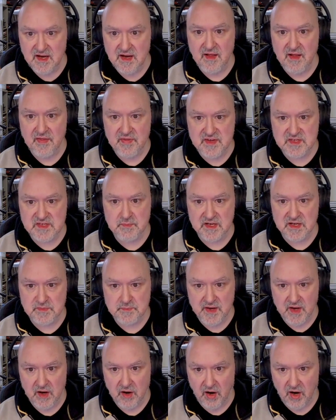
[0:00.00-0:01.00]
This must
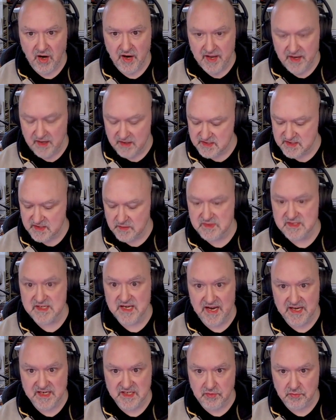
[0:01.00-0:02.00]
be higher, so it's
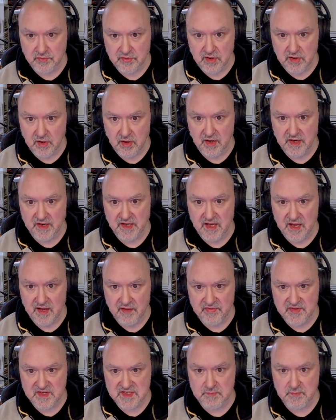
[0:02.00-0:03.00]
eight or nine,
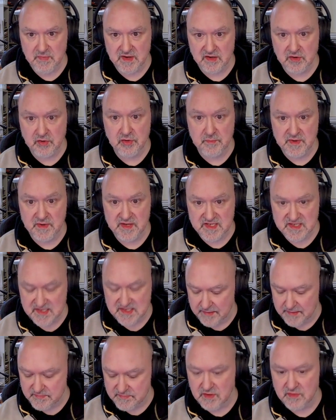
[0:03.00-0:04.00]
and this could be the
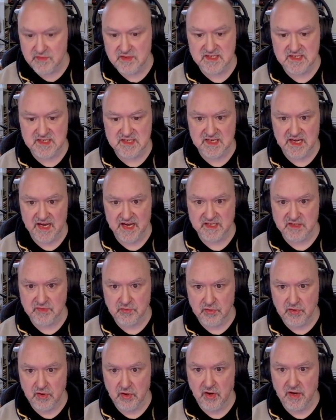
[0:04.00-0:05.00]
same, so this is eight
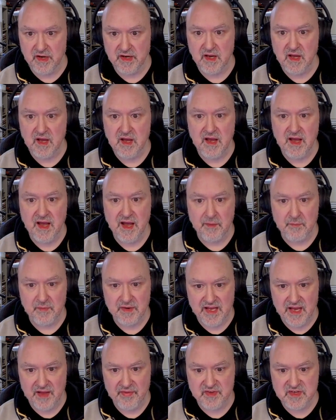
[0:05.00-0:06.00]
or nine. And we
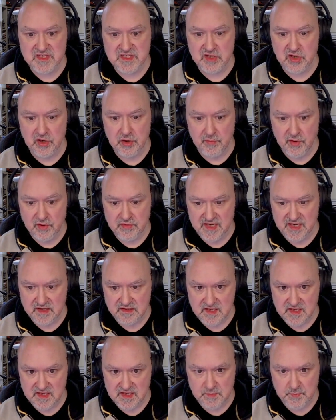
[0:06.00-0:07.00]
get this thermo down
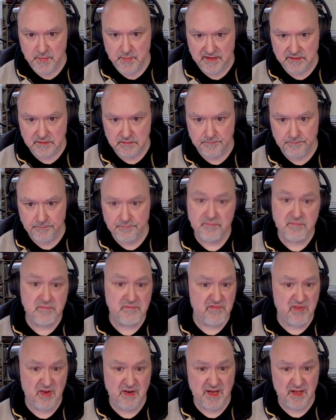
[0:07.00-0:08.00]
to this pattern.
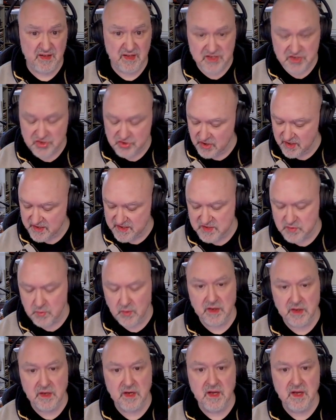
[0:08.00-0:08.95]
So now let's try this one.